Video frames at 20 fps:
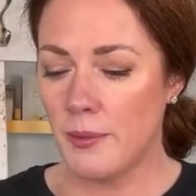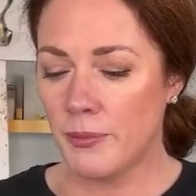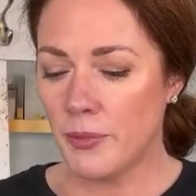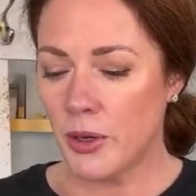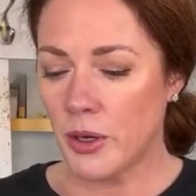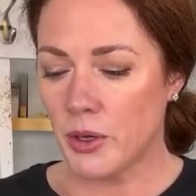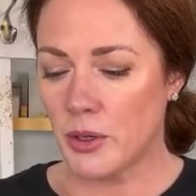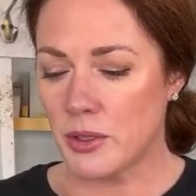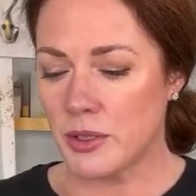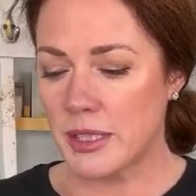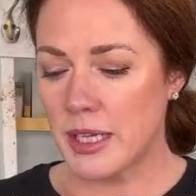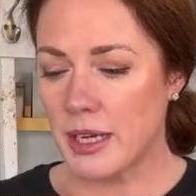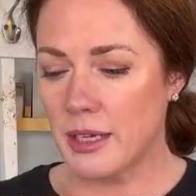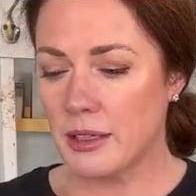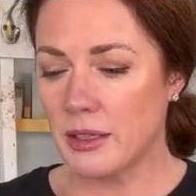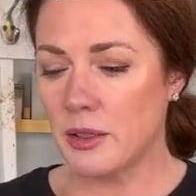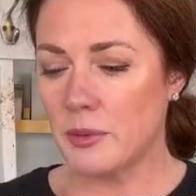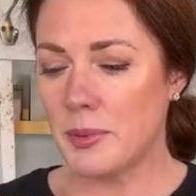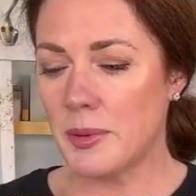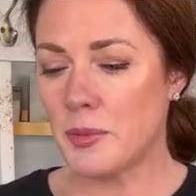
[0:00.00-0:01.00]
hers had a
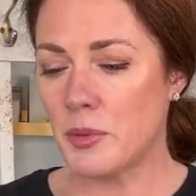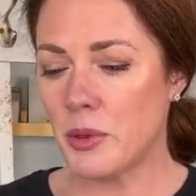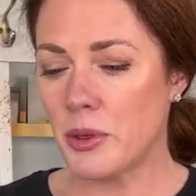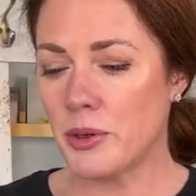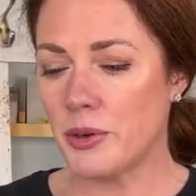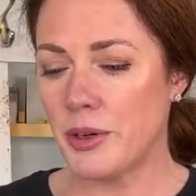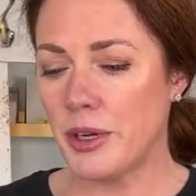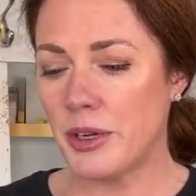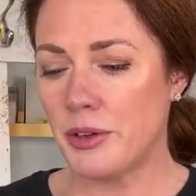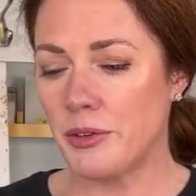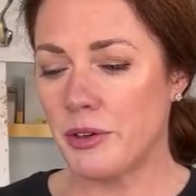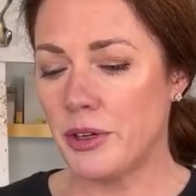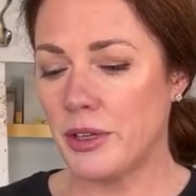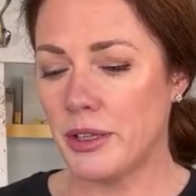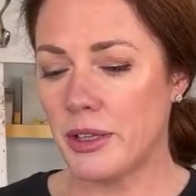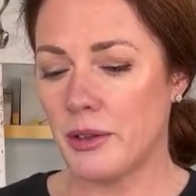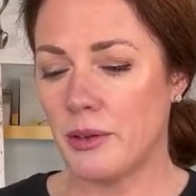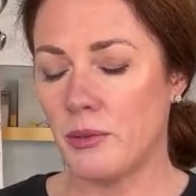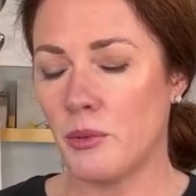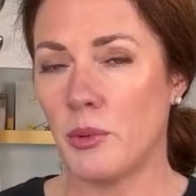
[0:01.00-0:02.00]
little bit more greenery
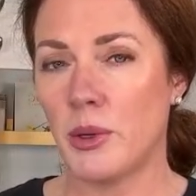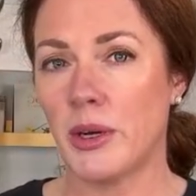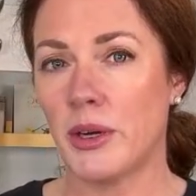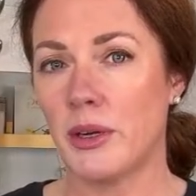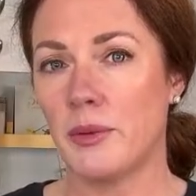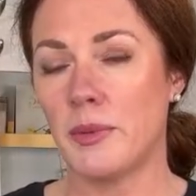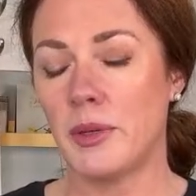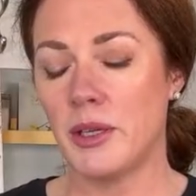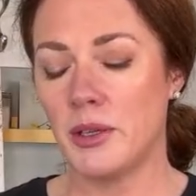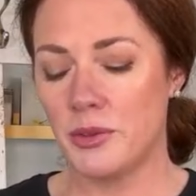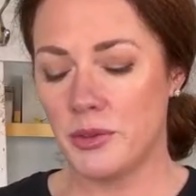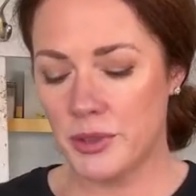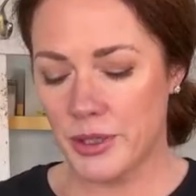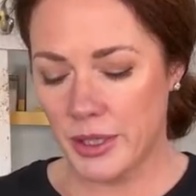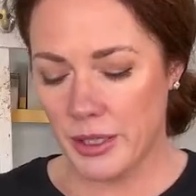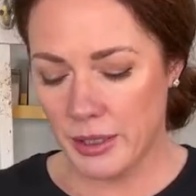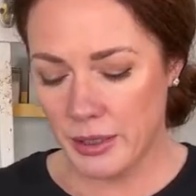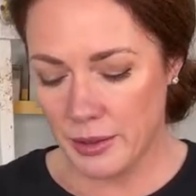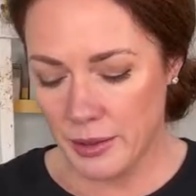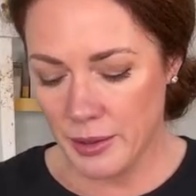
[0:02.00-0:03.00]
than we're going to be
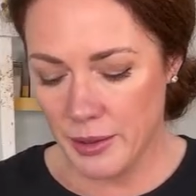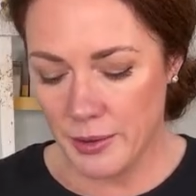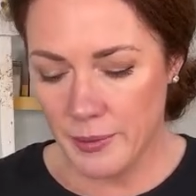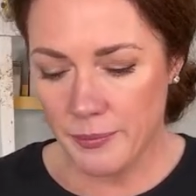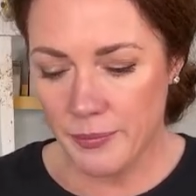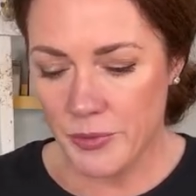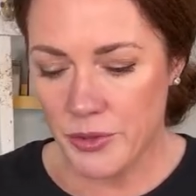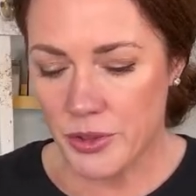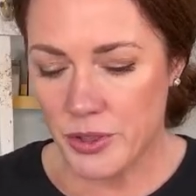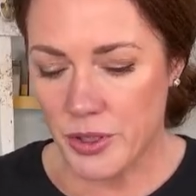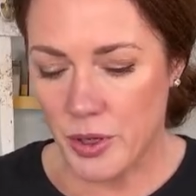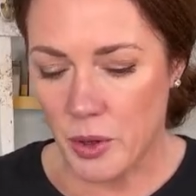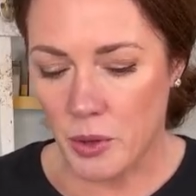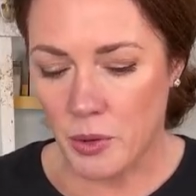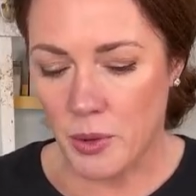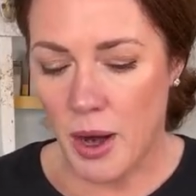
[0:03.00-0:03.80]
using. So